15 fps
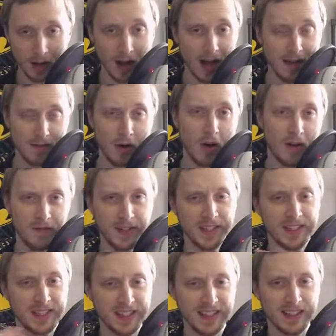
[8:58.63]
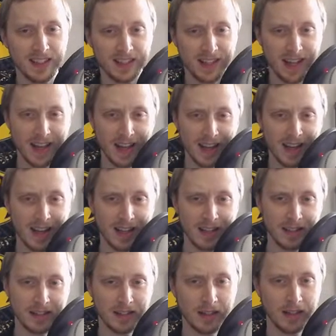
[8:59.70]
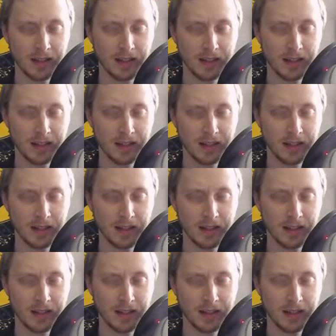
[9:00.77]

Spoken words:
I often see this as